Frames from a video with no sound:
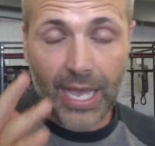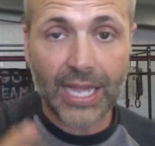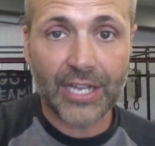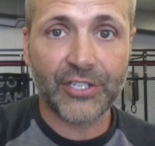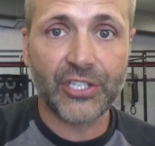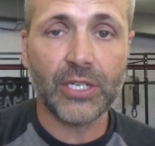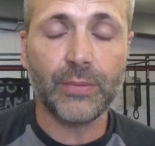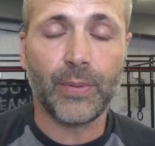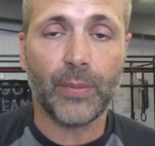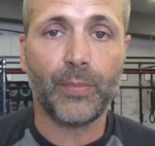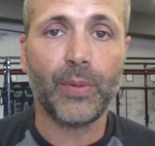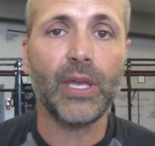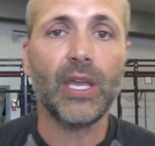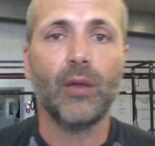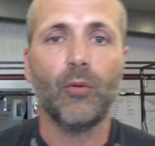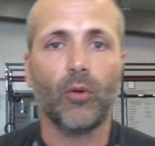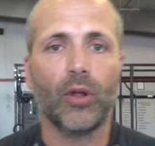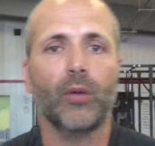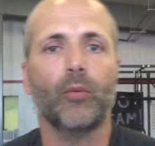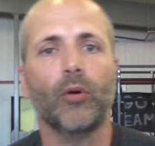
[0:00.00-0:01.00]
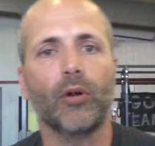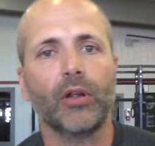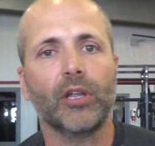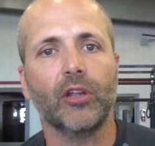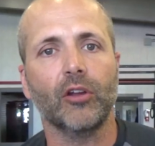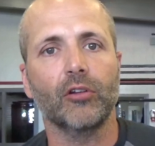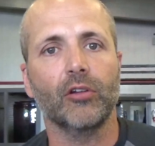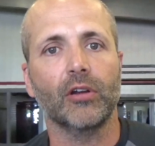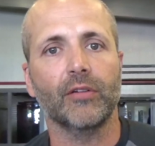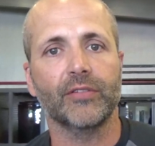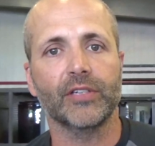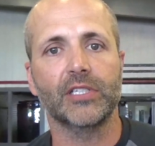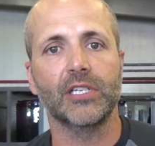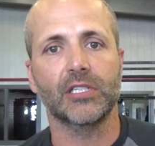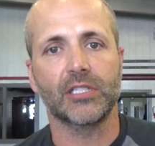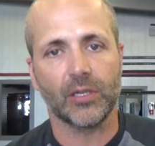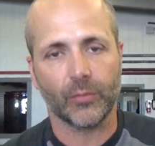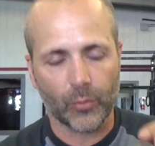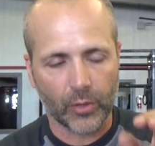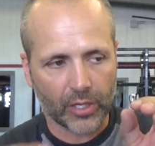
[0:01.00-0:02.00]
At GPP, we work your nervous
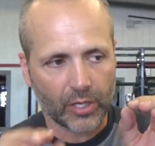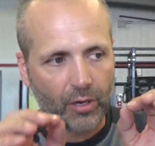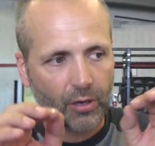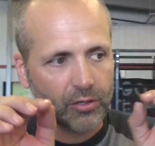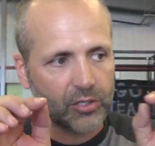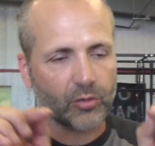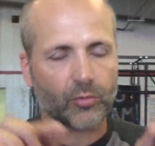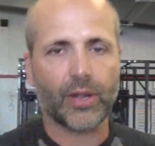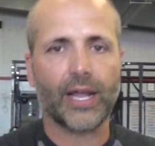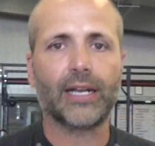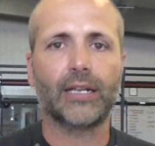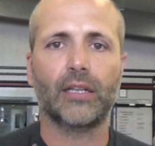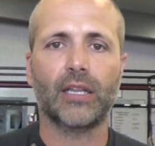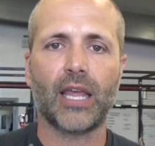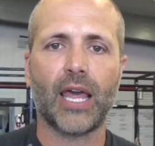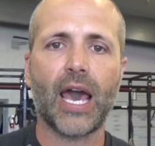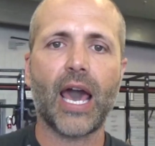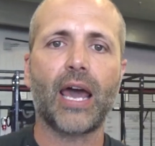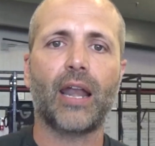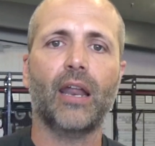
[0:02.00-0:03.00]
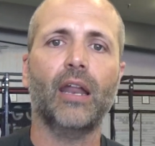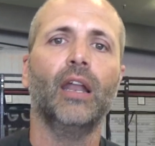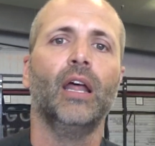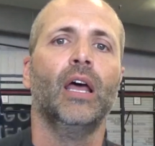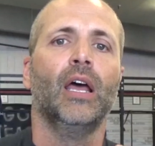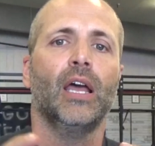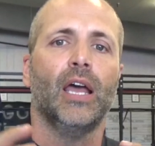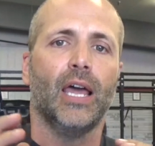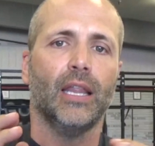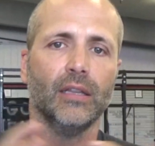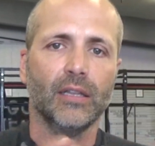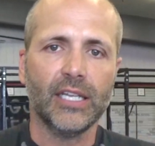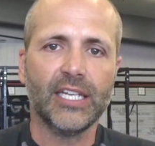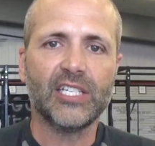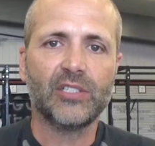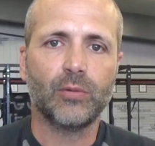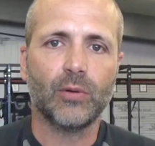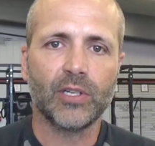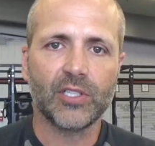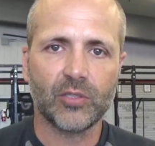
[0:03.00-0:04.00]
system. We go directly at it. At
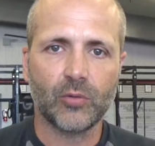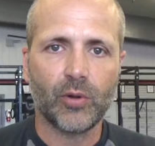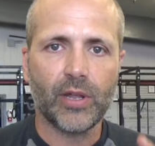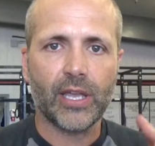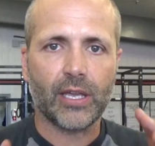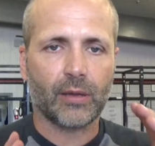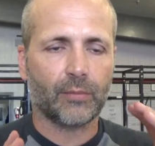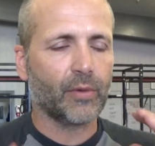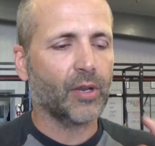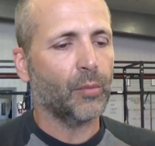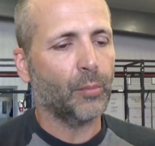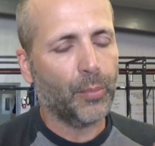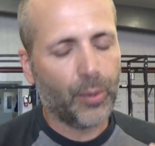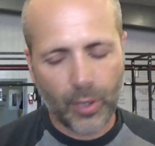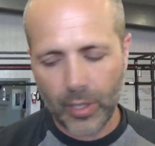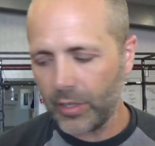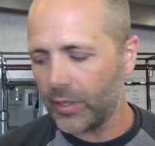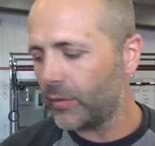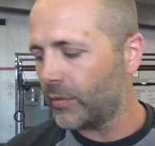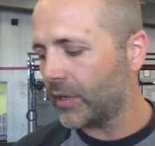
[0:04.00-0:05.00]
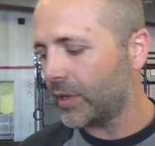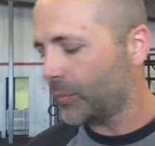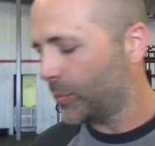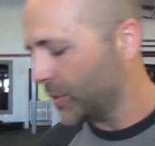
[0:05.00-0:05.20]
least once a week, I'm gonna put you in a